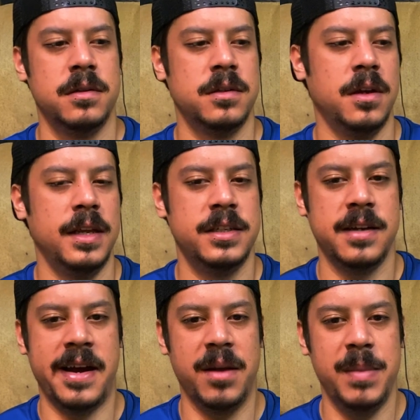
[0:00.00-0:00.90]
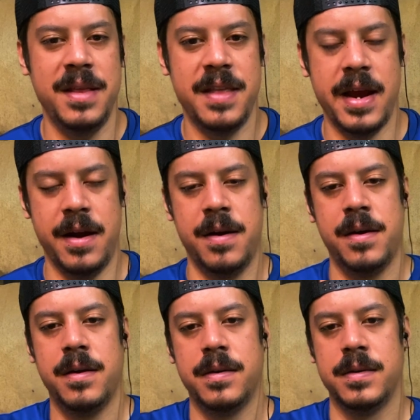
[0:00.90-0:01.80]
So they shot him in there.
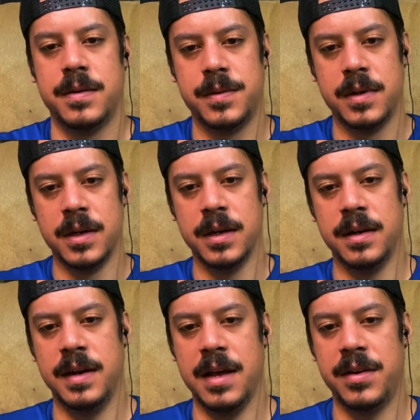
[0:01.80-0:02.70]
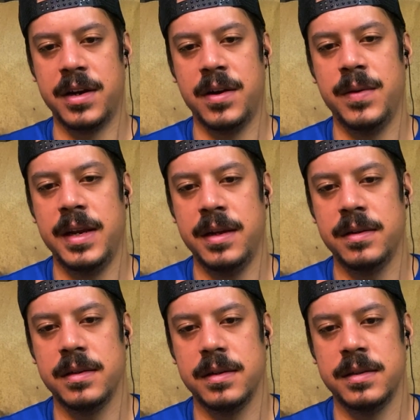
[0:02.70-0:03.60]
Now they're going in?
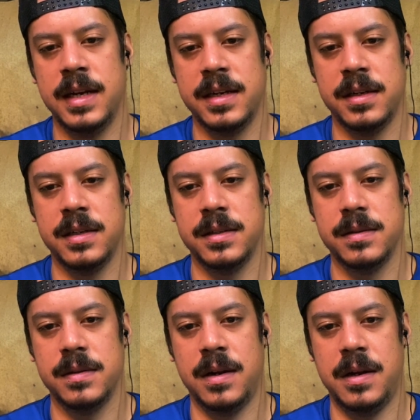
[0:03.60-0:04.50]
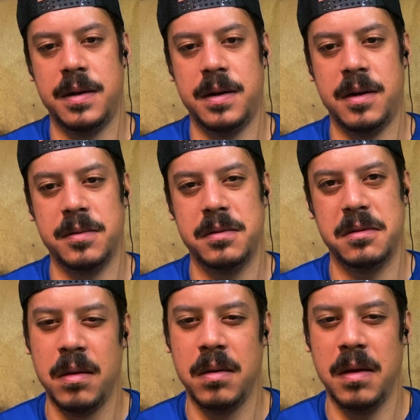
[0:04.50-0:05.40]
Is that gonna halt?
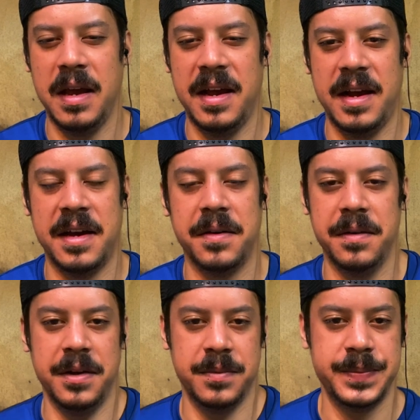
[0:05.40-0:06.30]
I don't know.